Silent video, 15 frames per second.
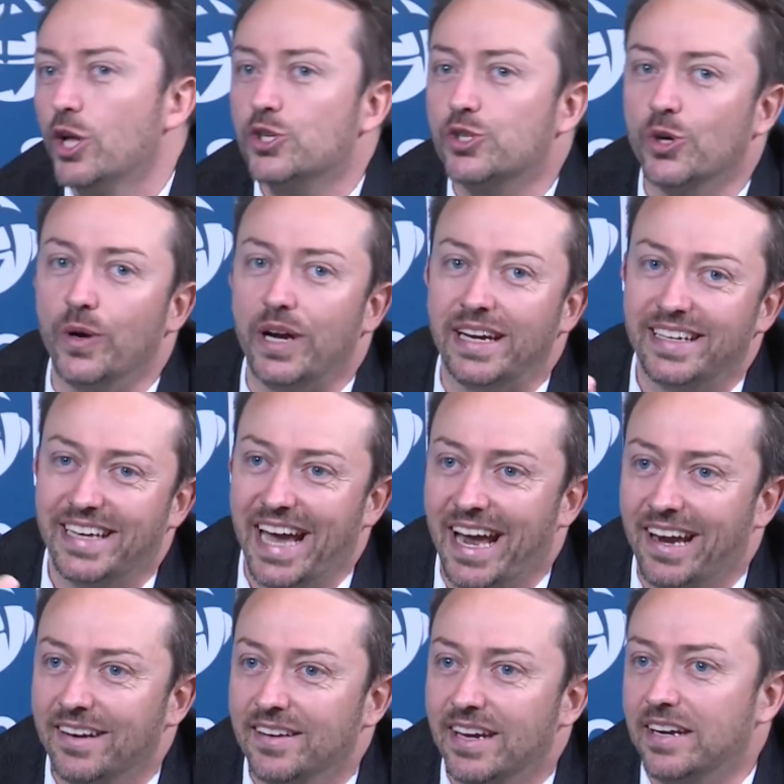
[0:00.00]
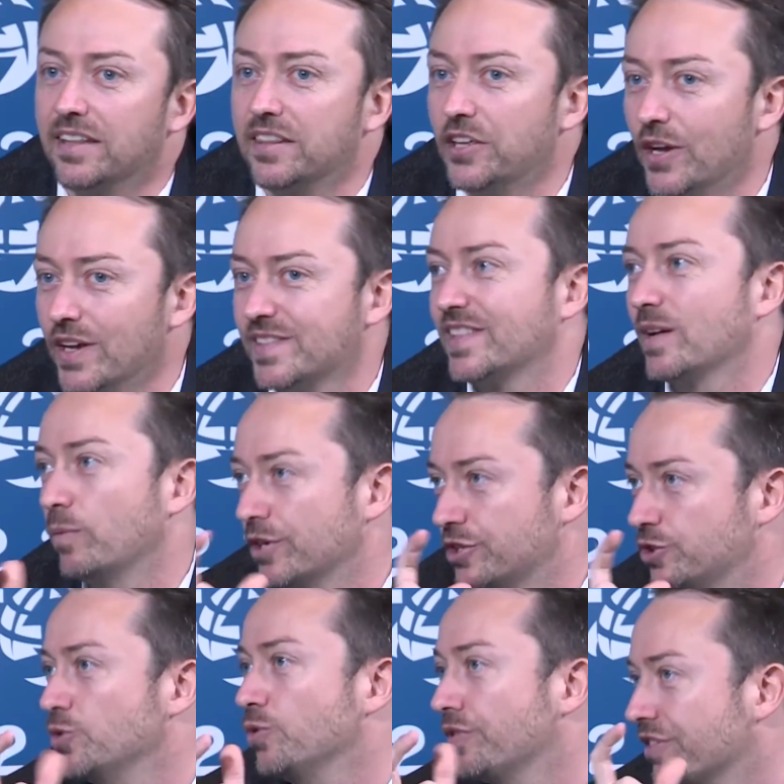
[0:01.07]
So in Canada and in the US, there were
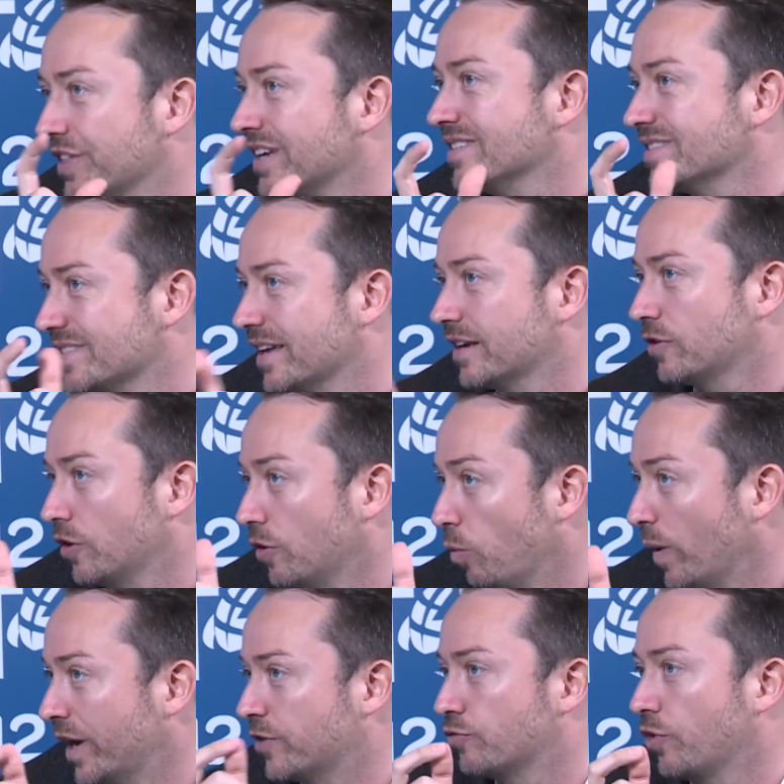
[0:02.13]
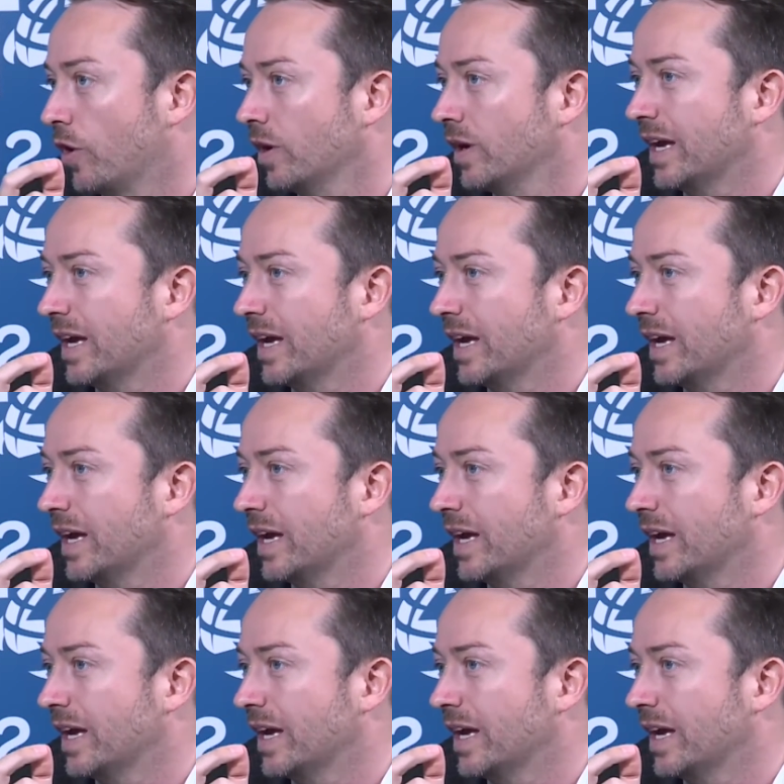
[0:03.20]
two things that went wrong.